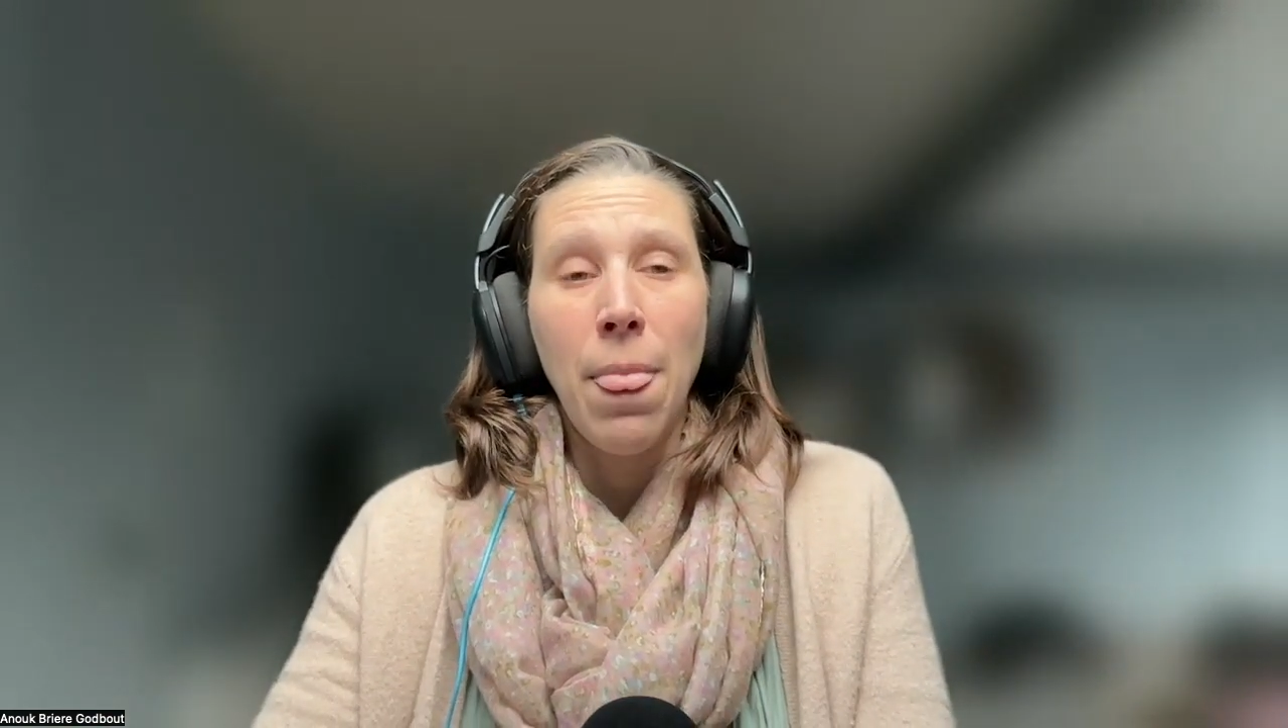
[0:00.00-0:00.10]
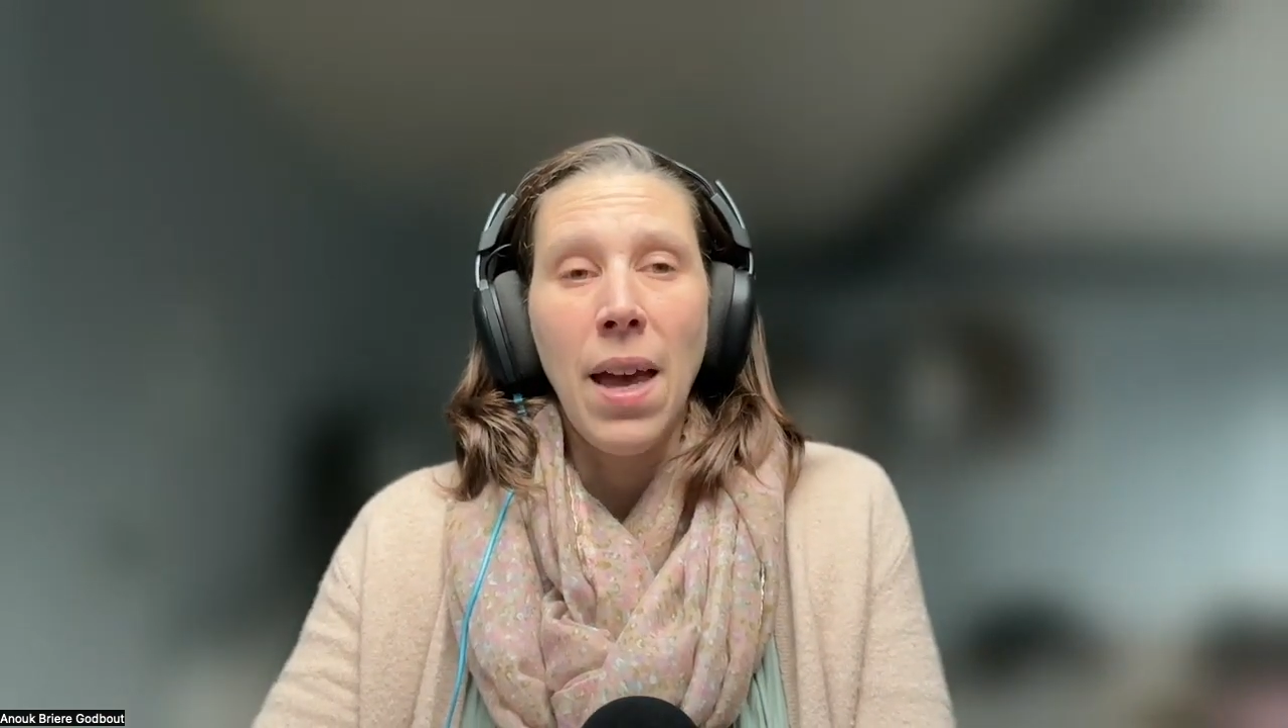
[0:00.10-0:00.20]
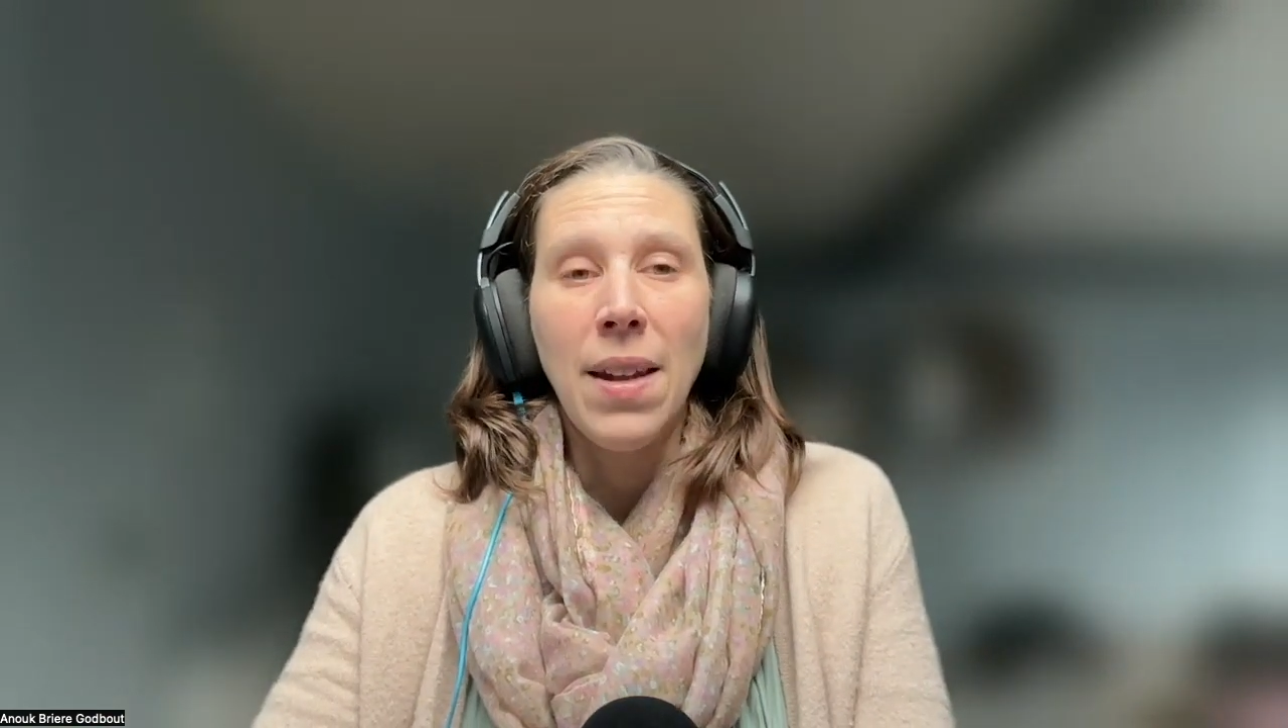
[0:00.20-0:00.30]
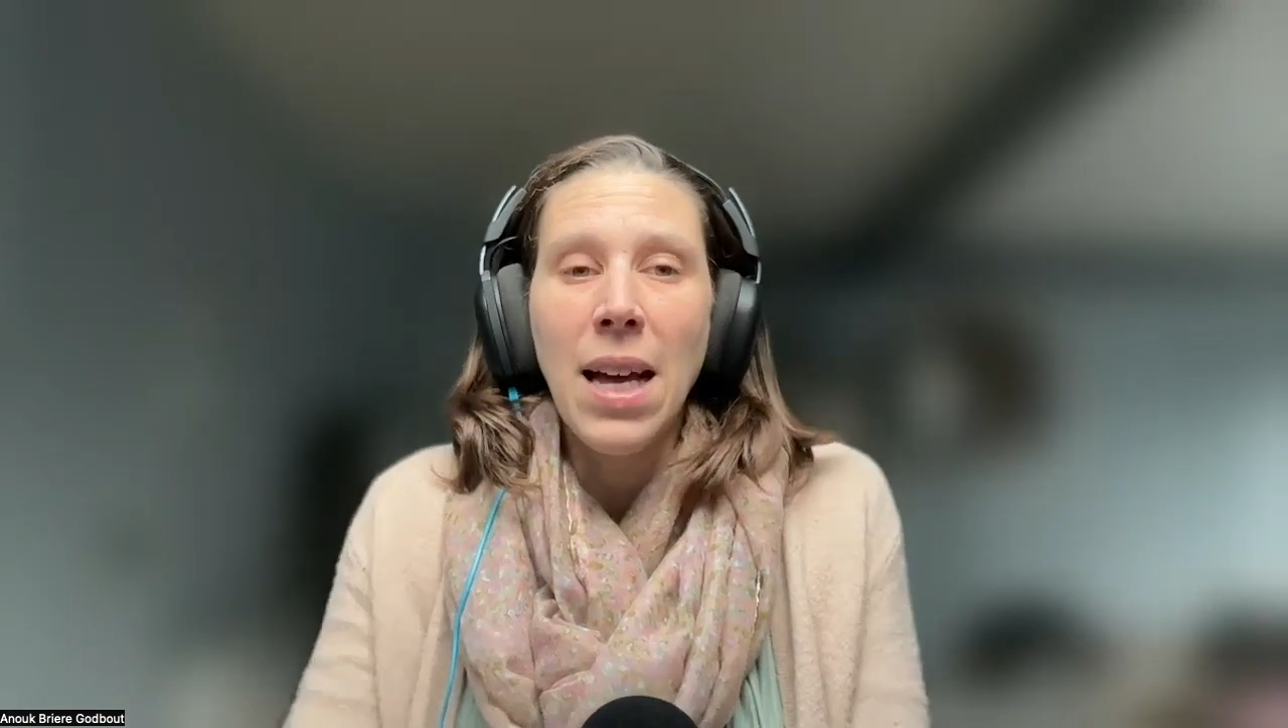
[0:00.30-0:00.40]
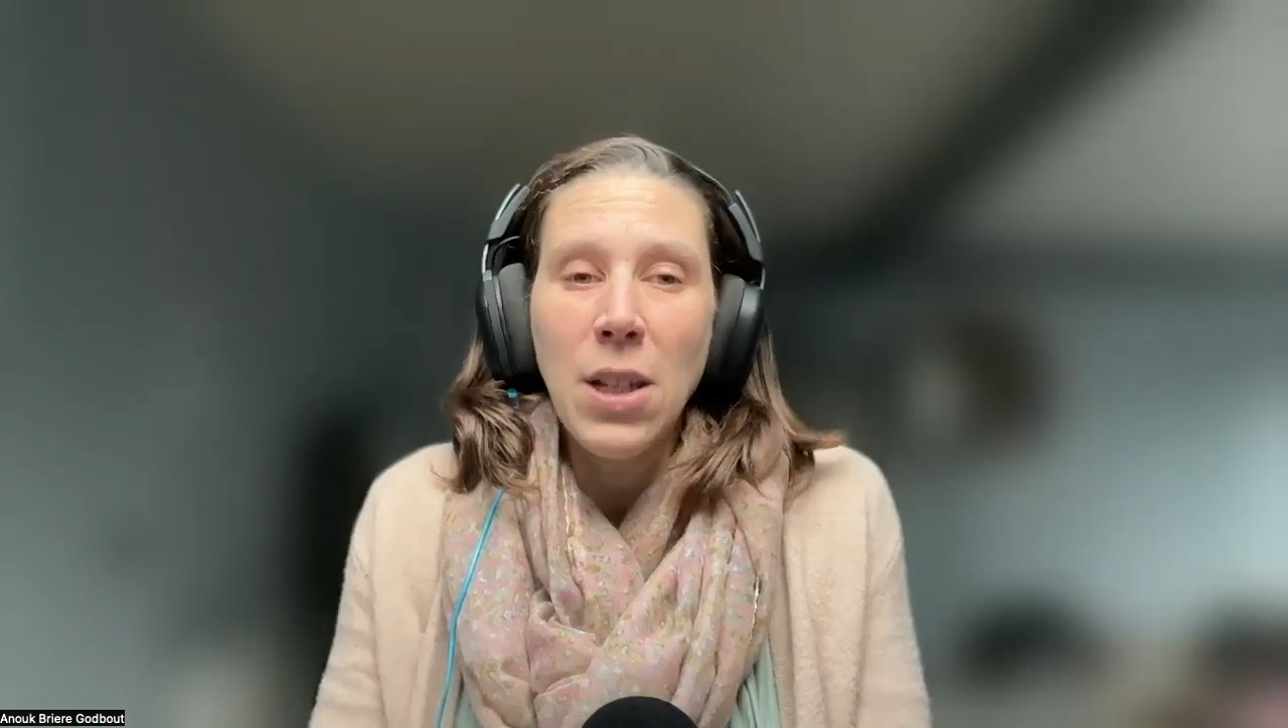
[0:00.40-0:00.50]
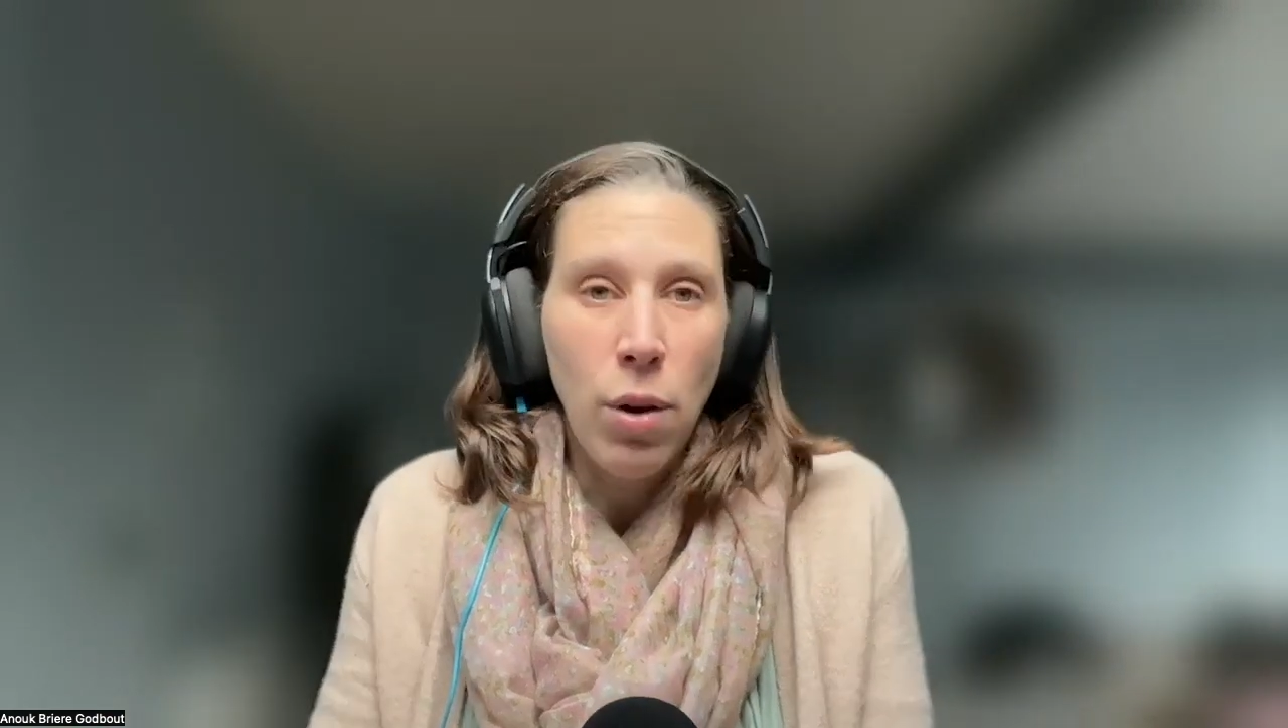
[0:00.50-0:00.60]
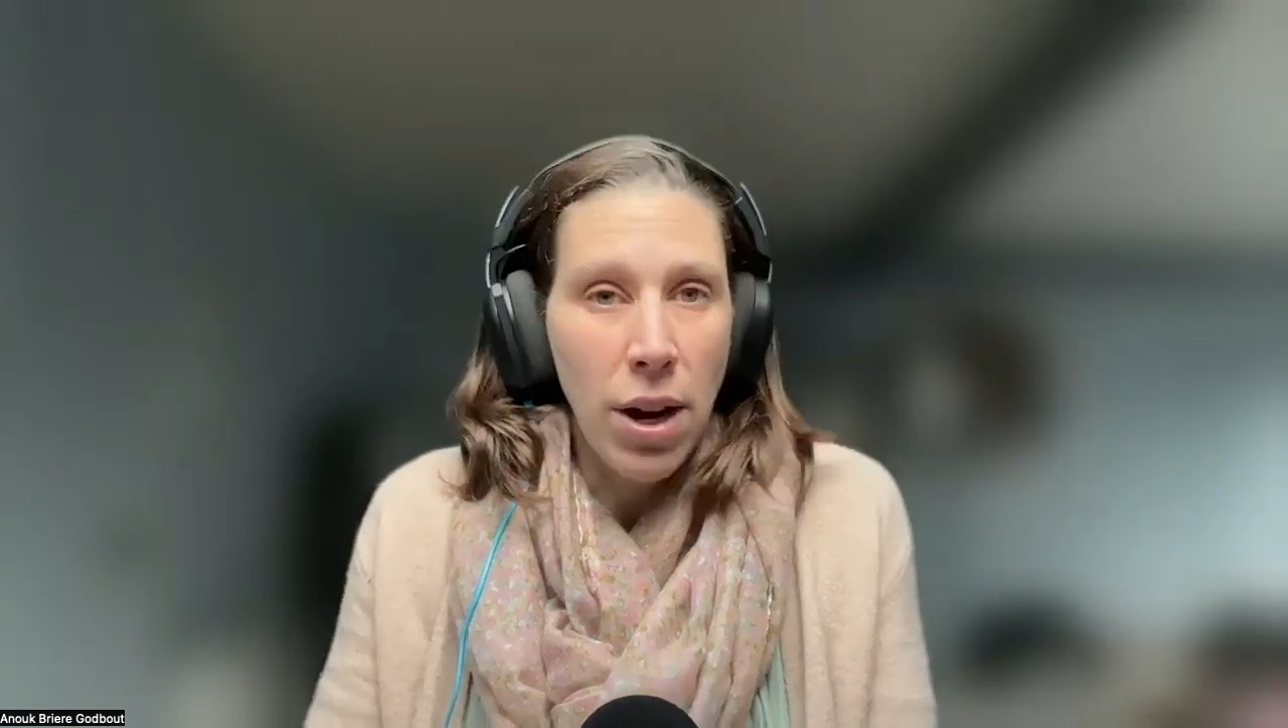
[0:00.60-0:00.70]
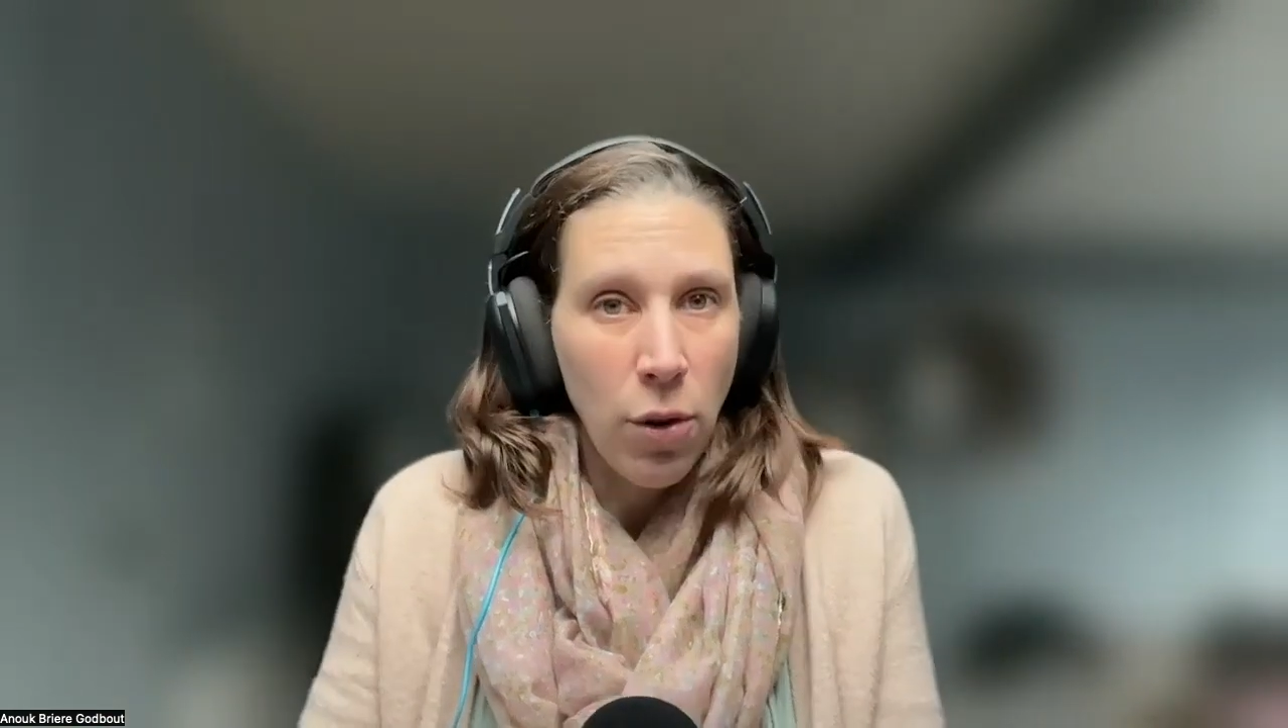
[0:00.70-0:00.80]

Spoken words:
And that's why I